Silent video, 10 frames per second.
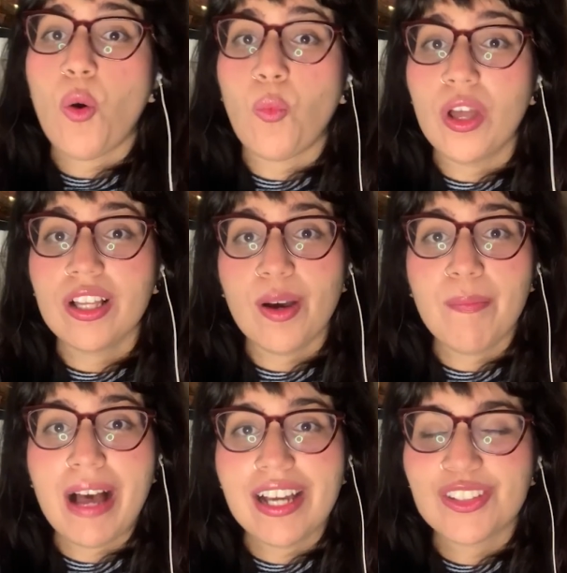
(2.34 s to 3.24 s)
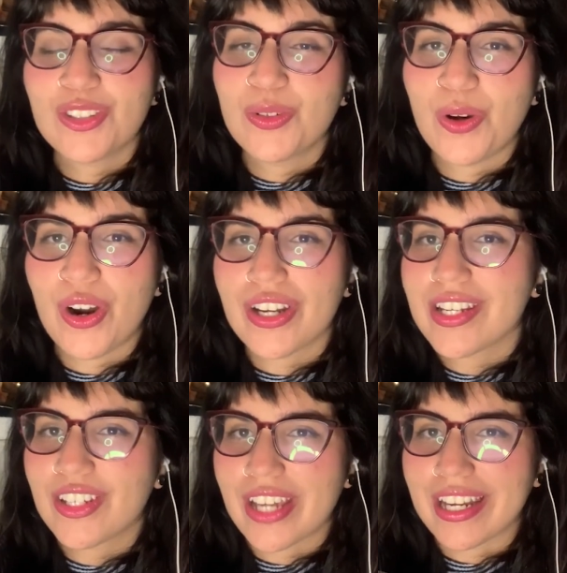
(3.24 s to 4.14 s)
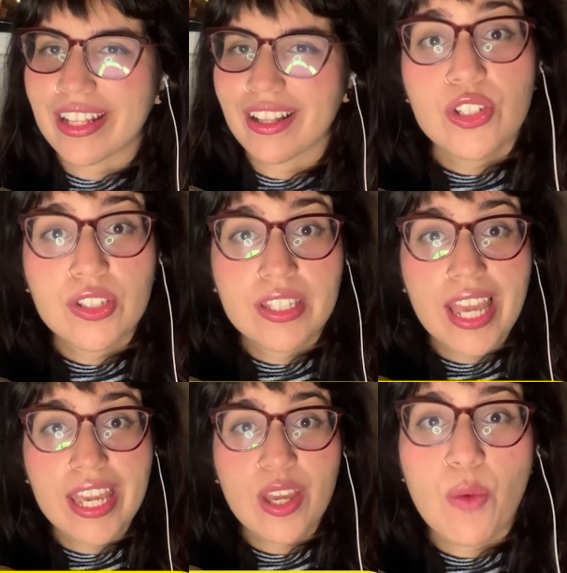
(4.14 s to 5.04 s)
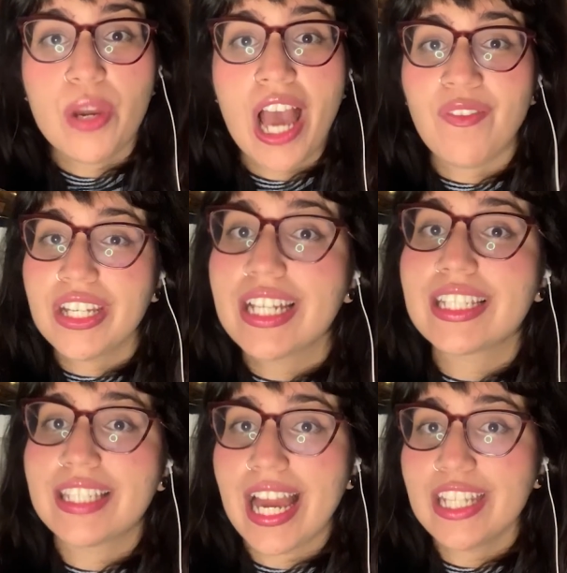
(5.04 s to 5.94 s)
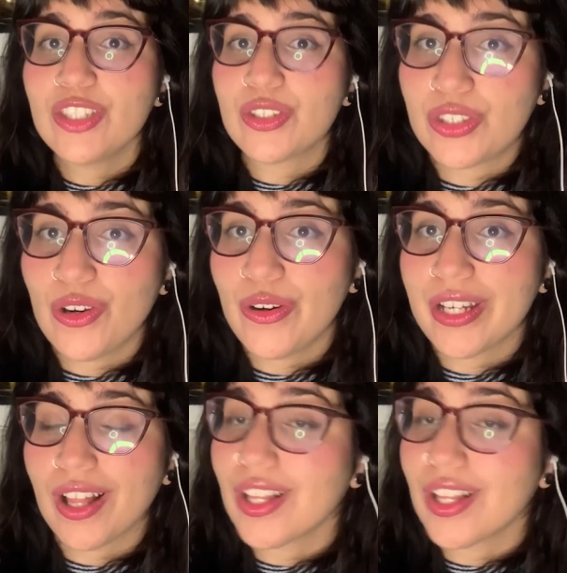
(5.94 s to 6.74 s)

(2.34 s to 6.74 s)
Welcome back to our channel. Today we have an exciting tutorial